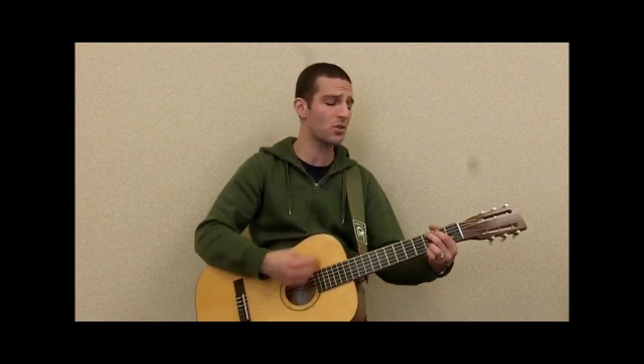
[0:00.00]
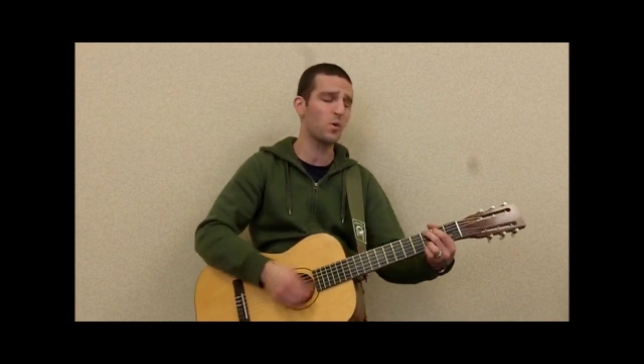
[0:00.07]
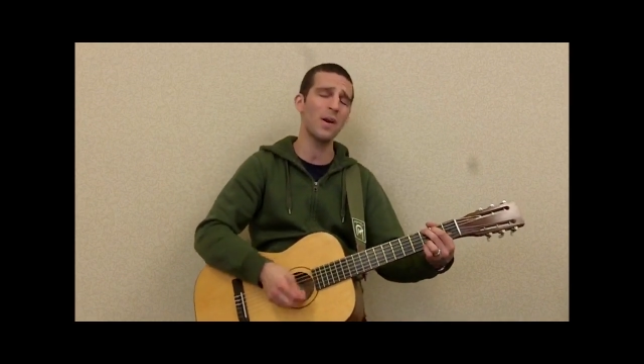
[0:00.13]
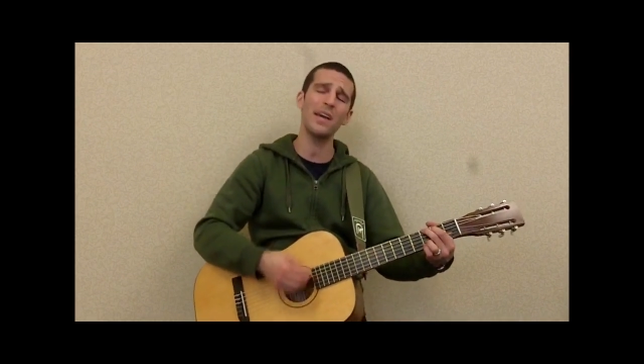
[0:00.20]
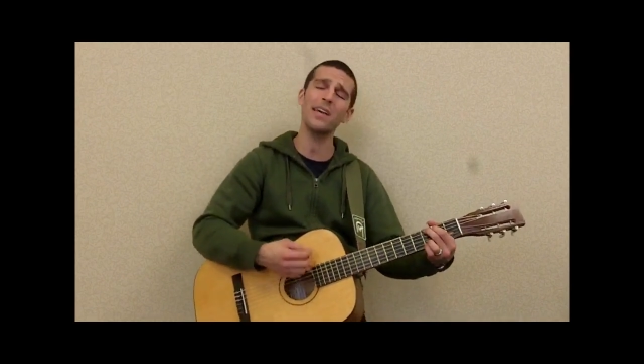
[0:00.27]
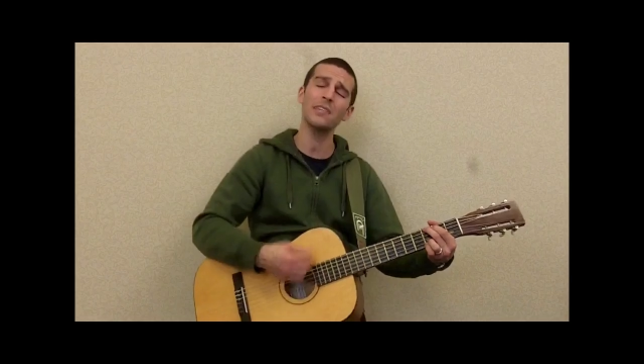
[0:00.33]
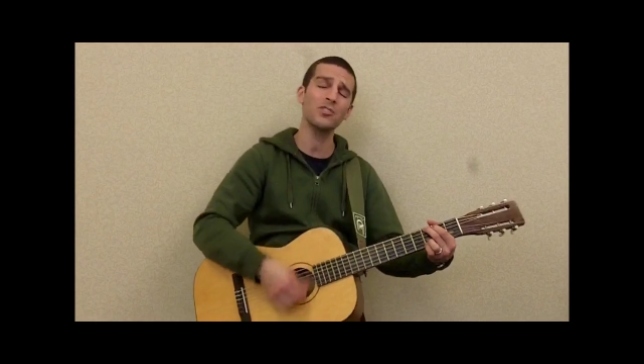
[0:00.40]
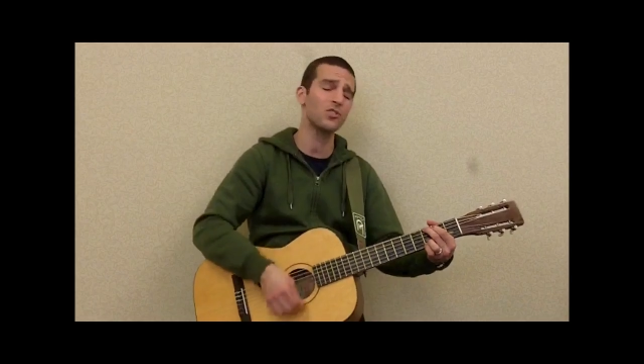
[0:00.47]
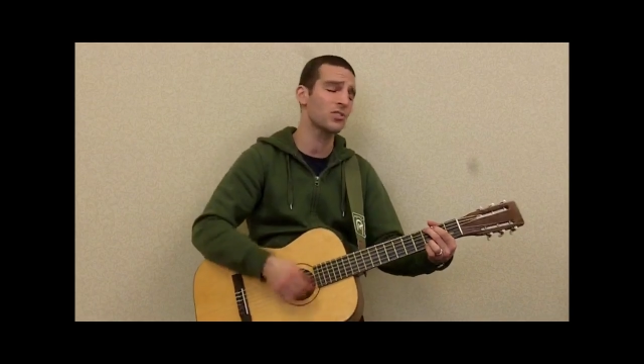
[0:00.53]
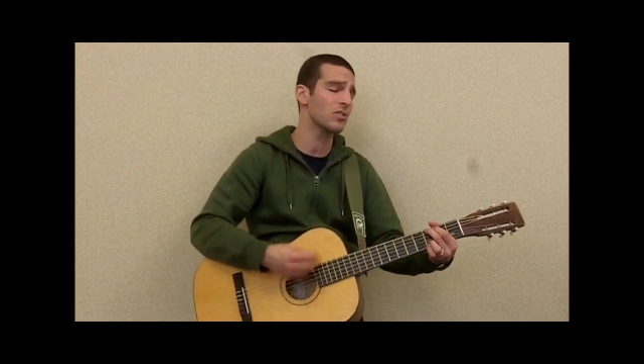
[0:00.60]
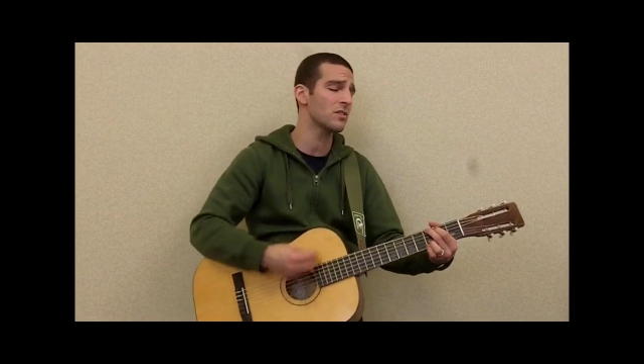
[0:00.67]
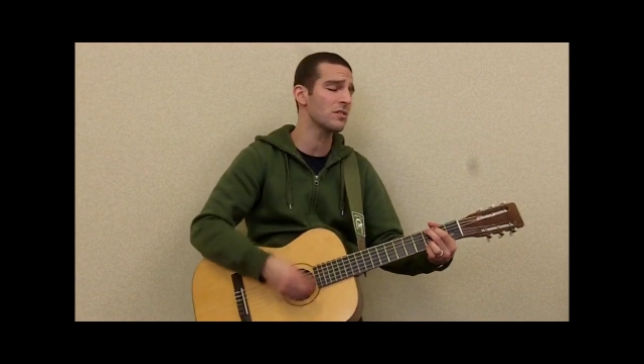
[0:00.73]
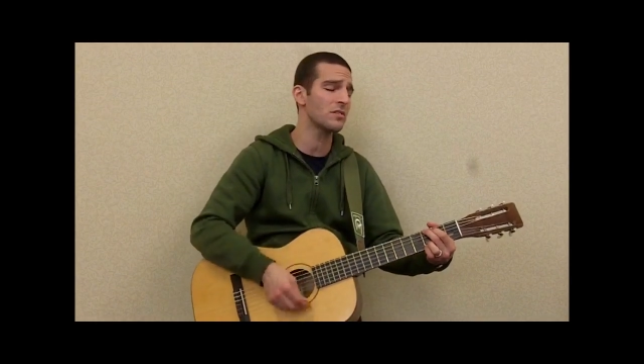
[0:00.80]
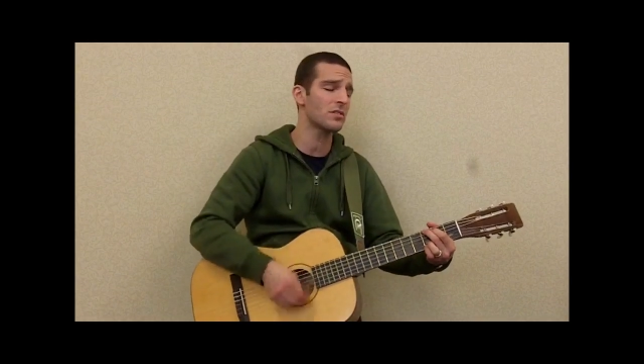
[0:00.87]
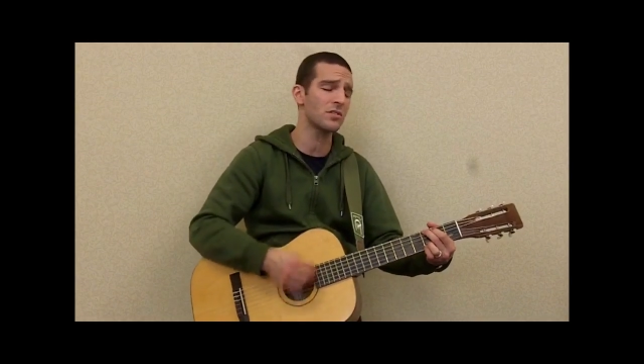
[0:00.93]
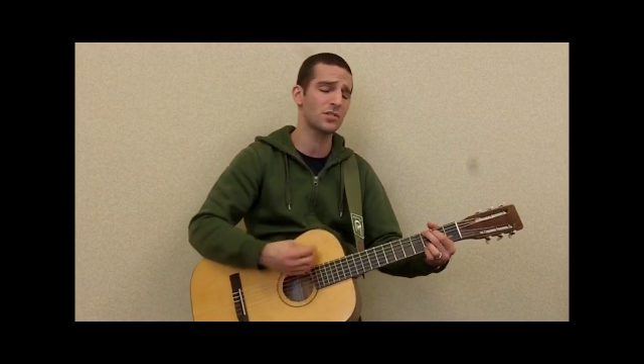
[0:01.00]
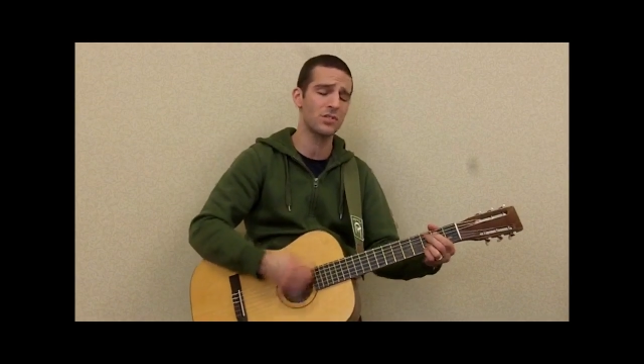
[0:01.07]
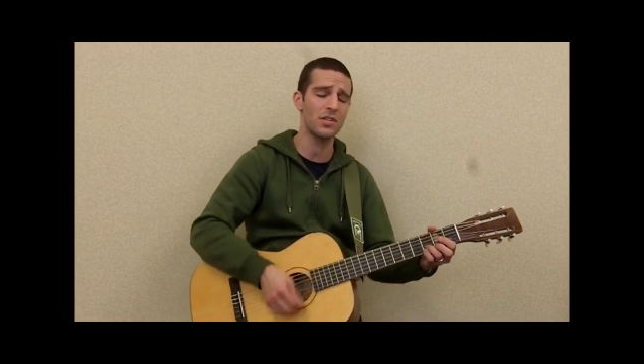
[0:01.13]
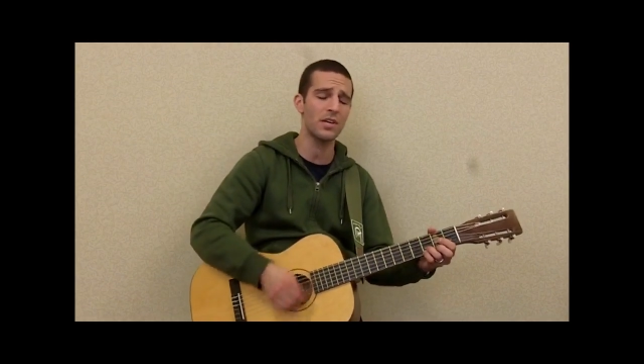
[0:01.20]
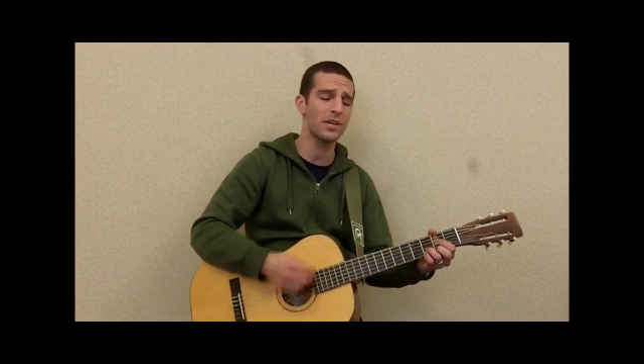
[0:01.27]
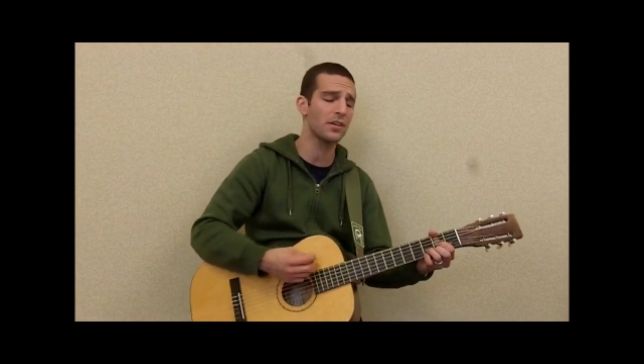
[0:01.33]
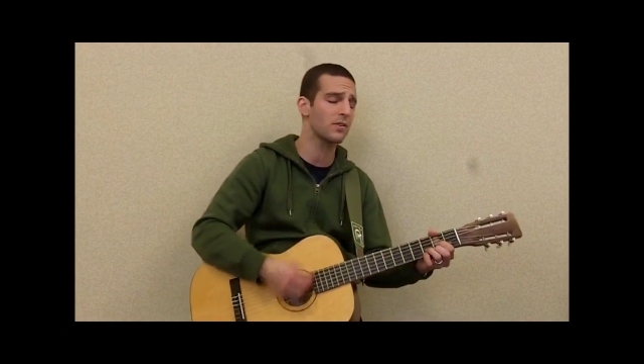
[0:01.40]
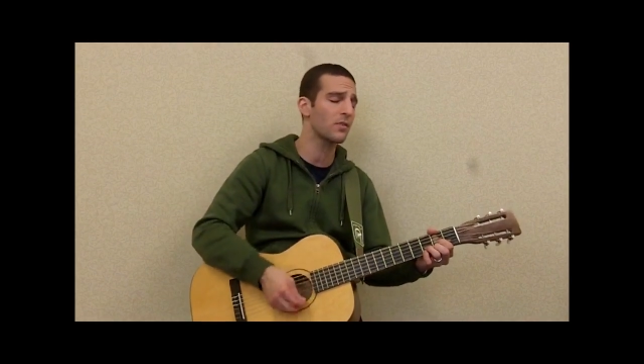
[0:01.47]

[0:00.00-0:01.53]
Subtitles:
questions take